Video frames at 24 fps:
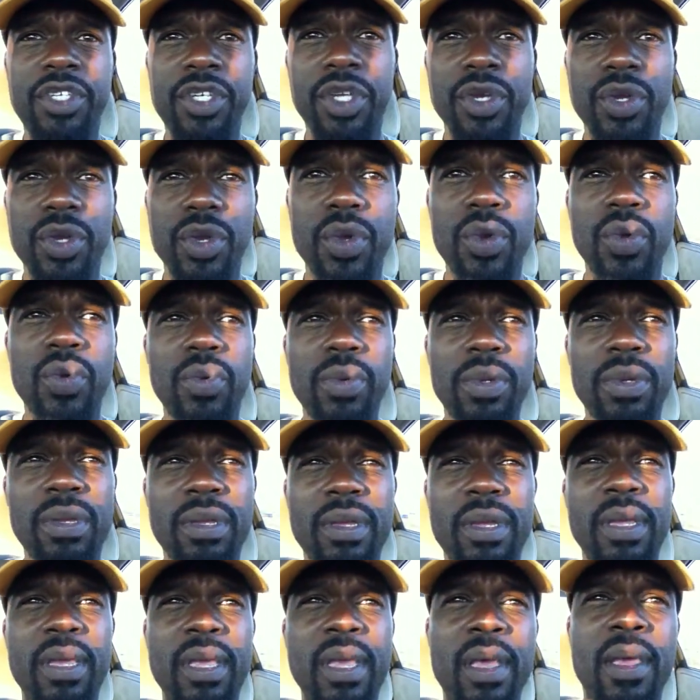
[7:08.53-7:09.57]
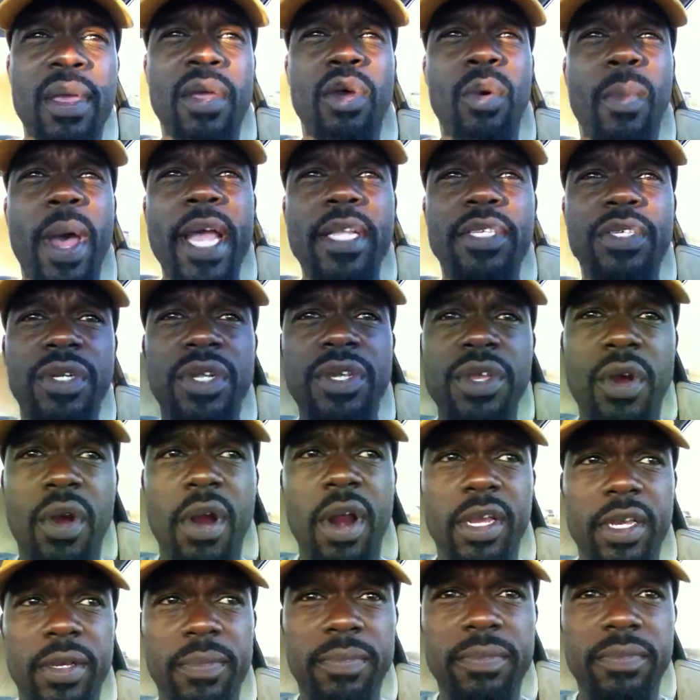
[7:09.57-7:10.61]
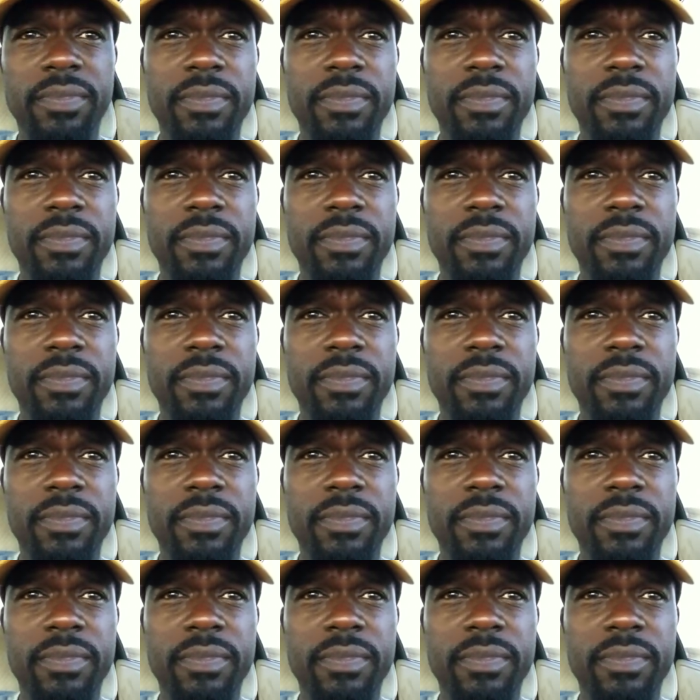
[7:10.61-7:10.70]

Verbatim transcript: to go back to New York.